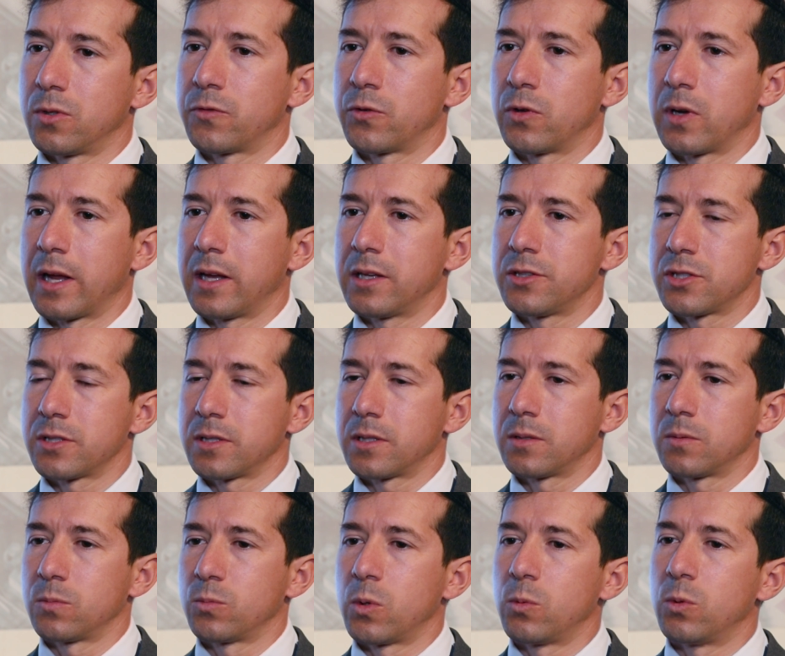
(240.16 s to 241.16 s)
fuel
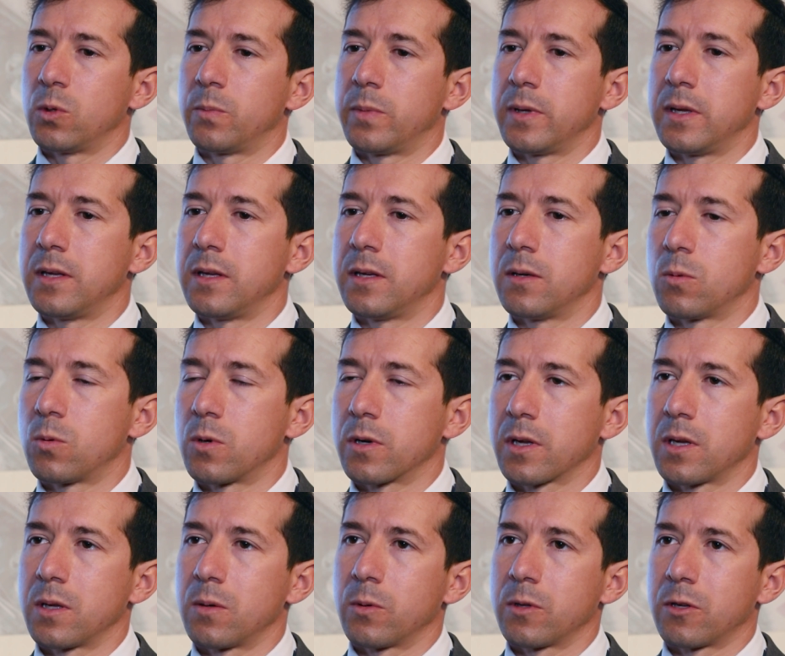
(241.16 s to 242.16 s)
engine, we will be
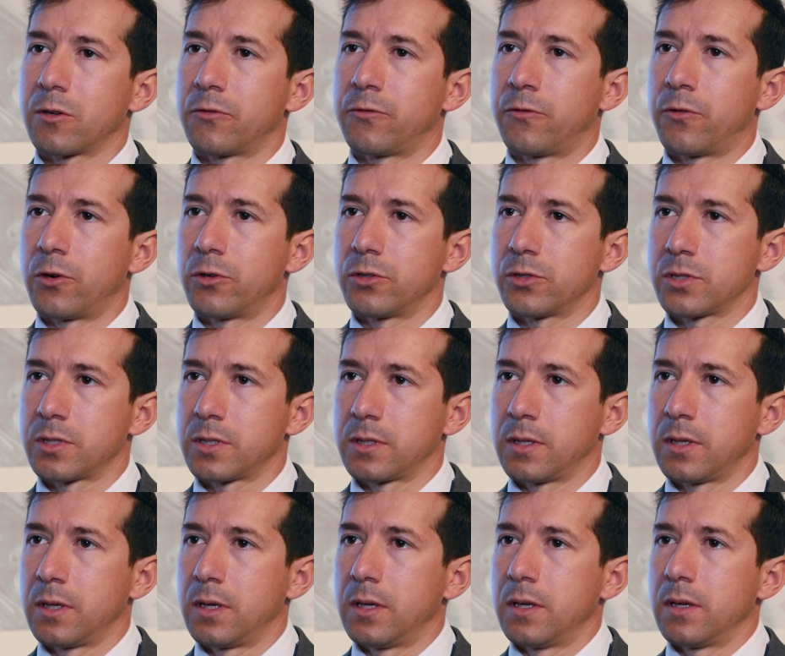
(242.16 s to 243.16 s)
working with our first
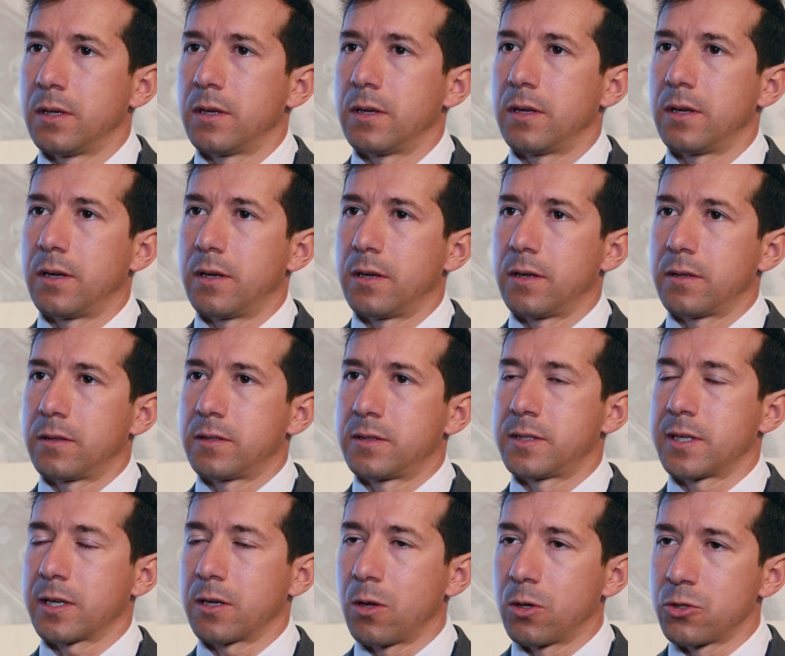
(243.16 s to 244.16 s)

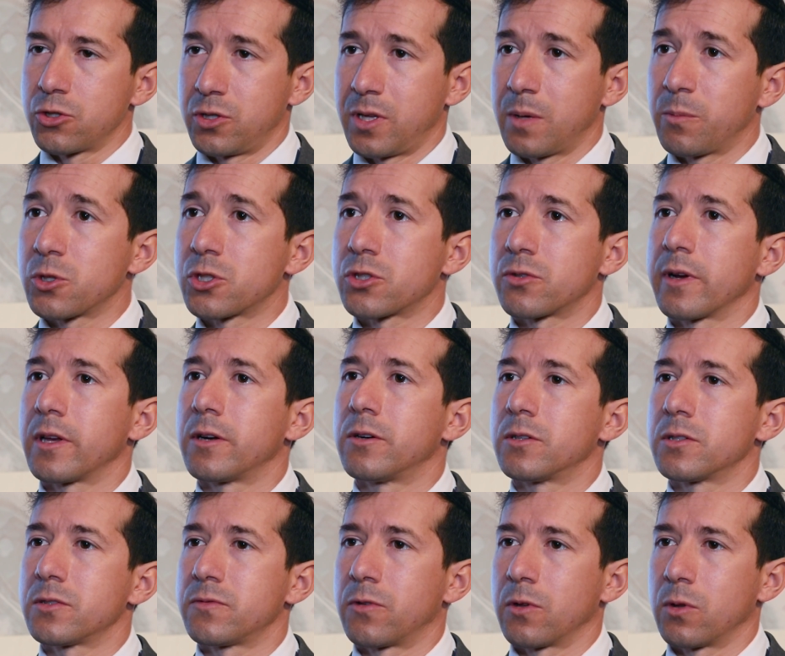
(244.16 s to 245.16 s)
technology
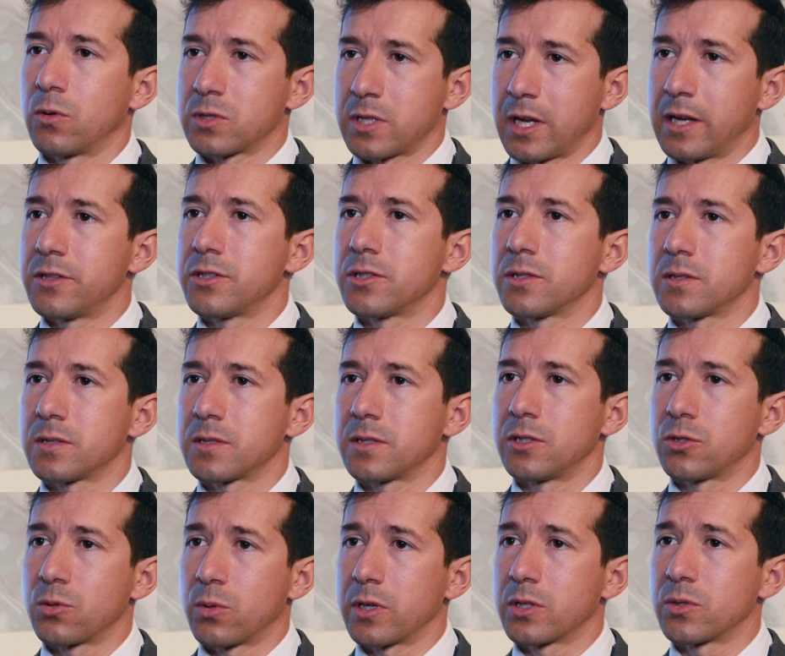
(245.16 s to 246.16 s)
demonstrators for those engines
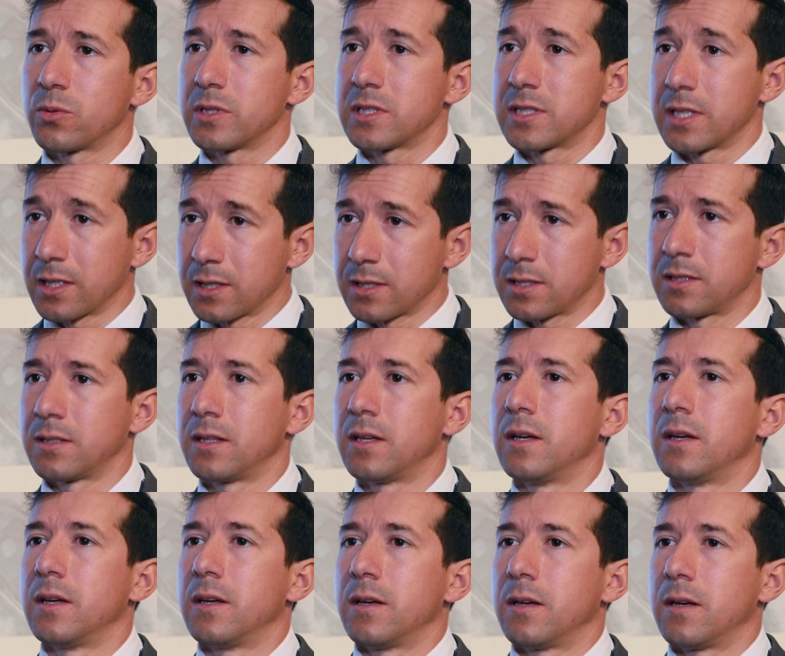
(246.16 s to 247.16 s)
in 2026.
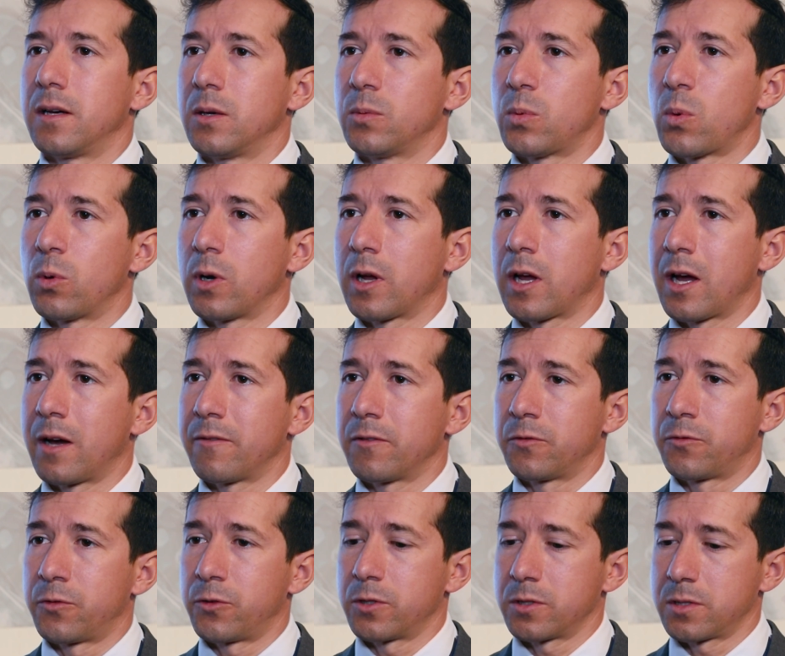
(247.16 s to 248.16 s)
We will have
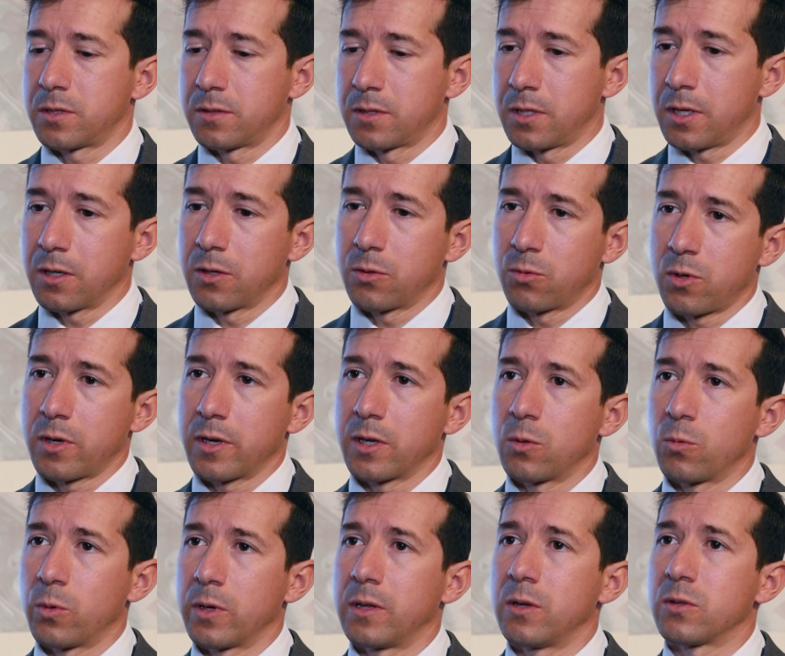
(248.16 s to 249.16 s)
the first tug
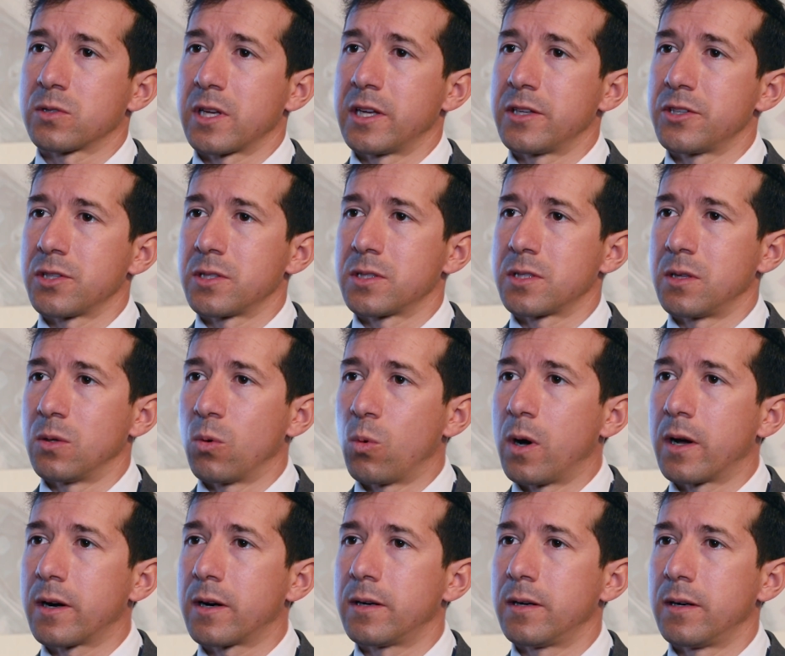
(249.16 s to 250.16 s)
running with those engines in the
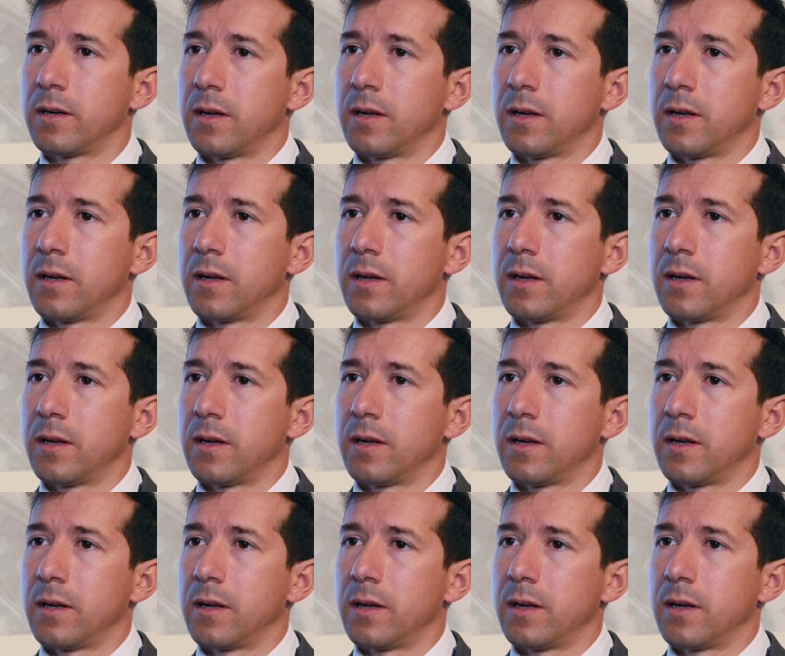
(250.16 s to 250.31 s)
water,